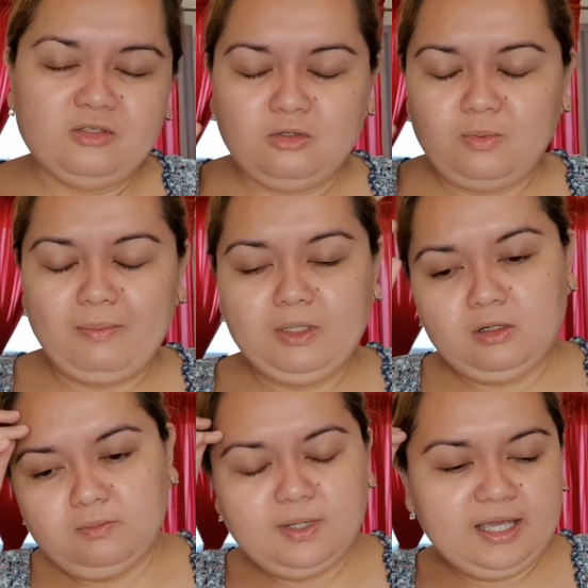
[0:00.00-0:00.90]
So sabi ko,
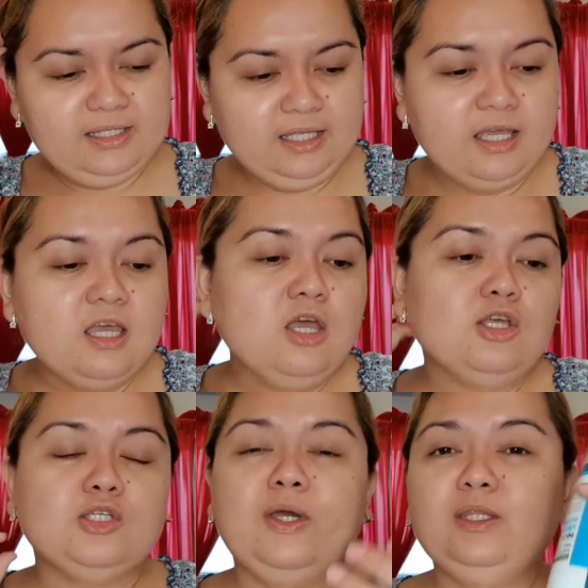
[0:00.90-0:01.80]
baka hindi.
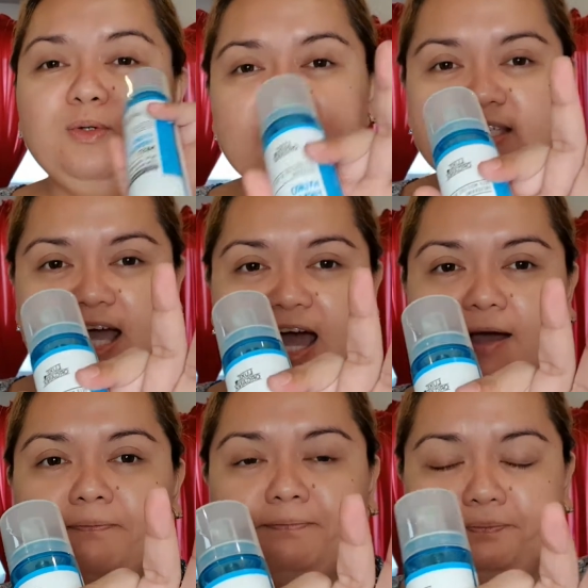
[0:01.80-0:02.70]
So itong isa,
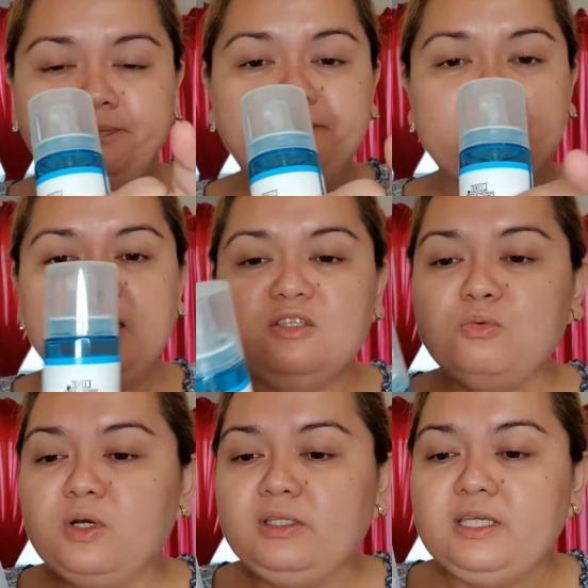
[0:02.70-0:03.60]
this
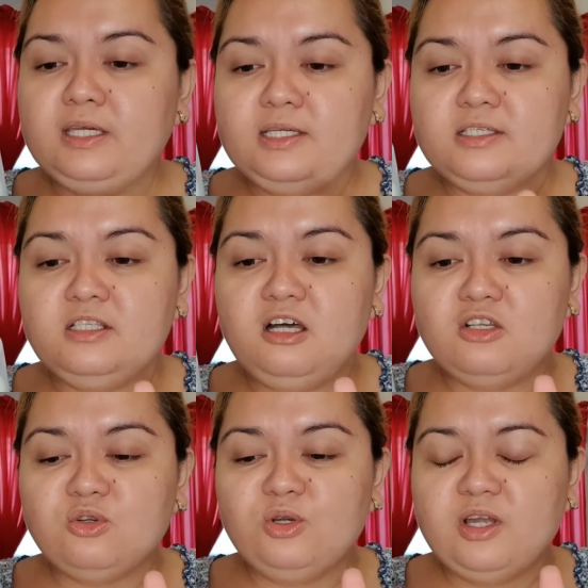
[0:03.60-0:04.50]
one is Lux
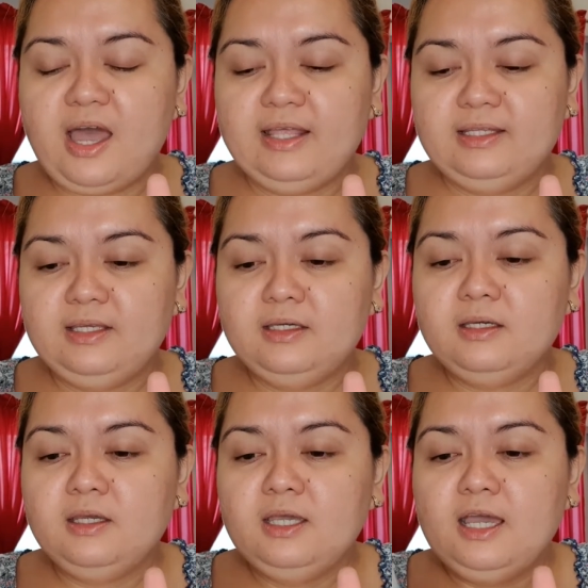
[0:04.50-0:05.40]
Organic.
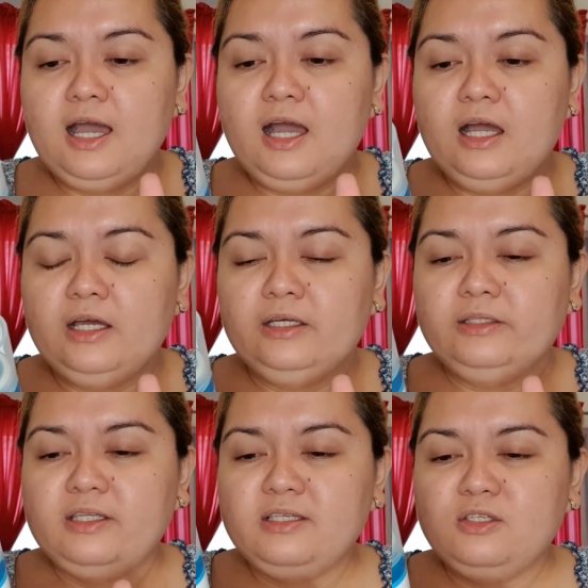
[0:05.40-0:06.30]

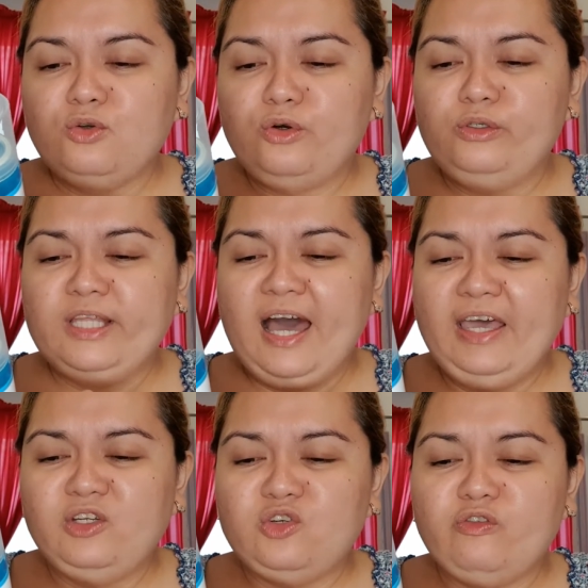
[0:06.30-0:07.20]
This is called
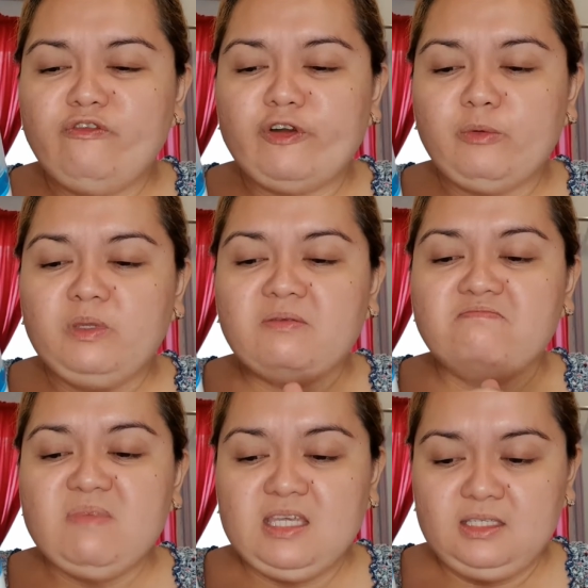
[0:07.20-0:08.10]
Hydro Firming
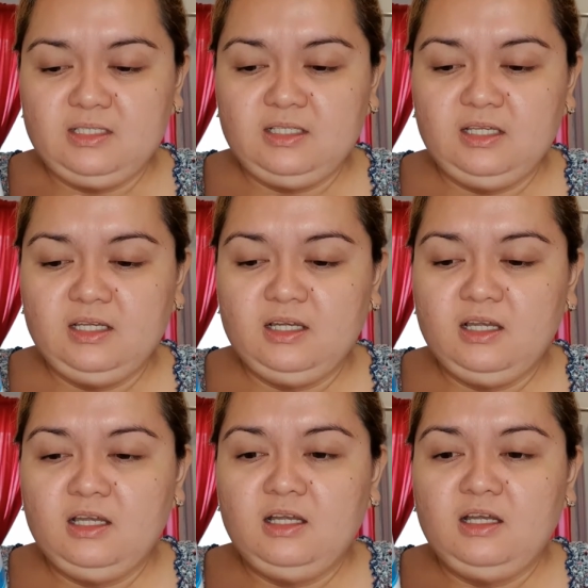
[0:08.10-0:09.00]
Mist.
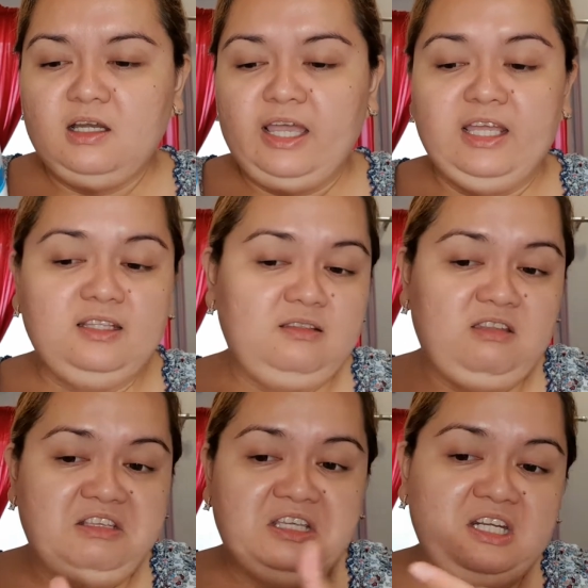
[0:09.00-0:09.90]
And
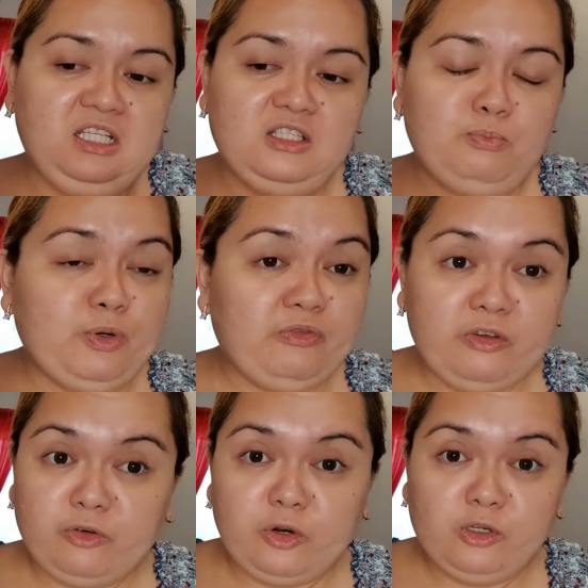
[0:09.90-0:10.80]
they said that it's perfect
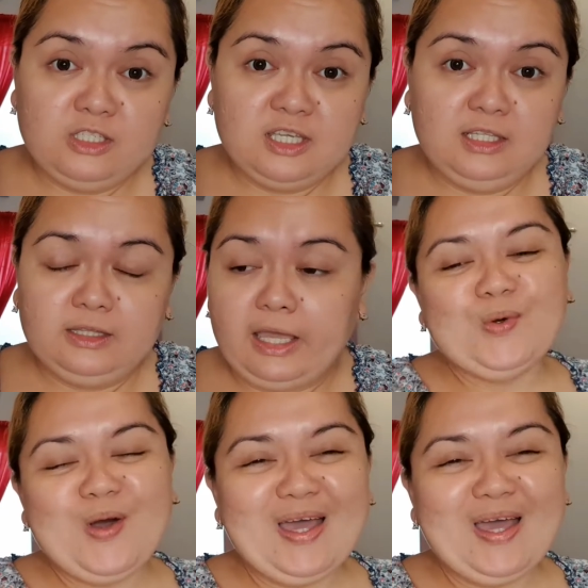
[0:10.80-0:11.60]
for all skin types.